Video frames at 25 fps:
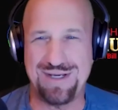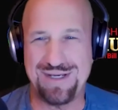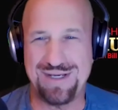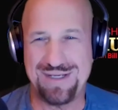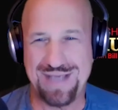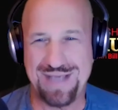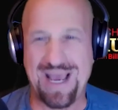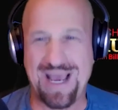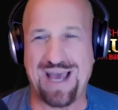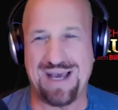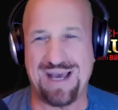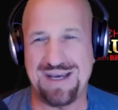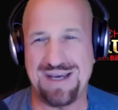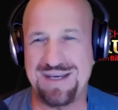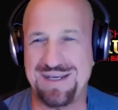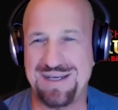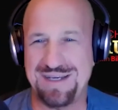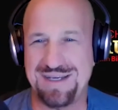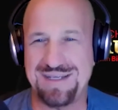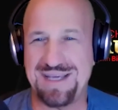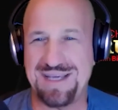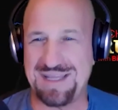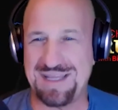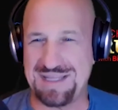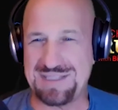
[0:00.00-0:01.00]
Yeah,
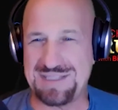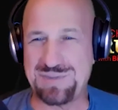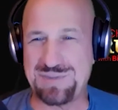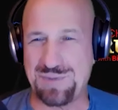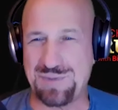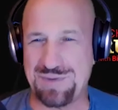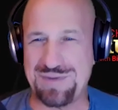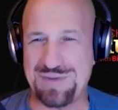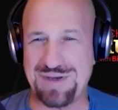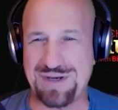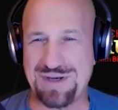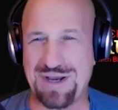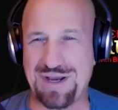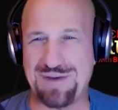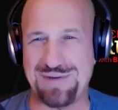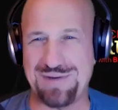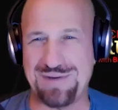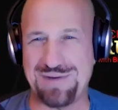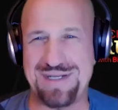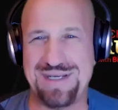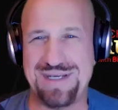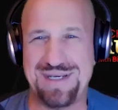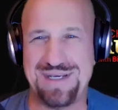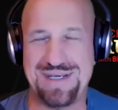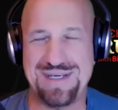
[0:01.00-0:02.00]
that's where they're
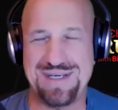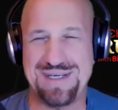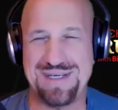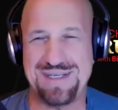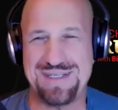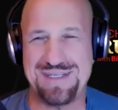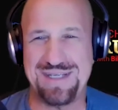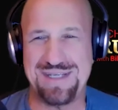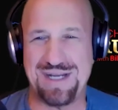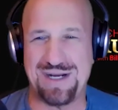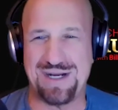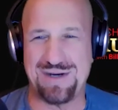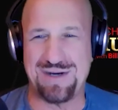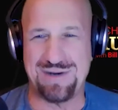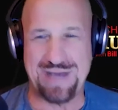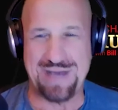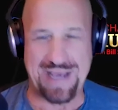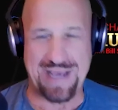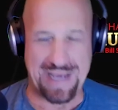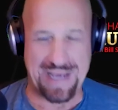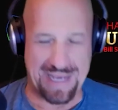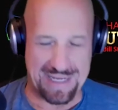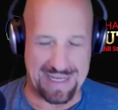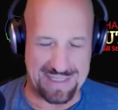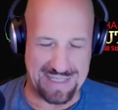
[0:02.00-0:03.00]
going.
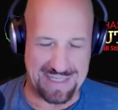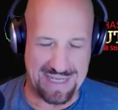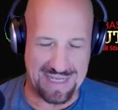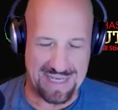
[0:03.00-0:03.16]
And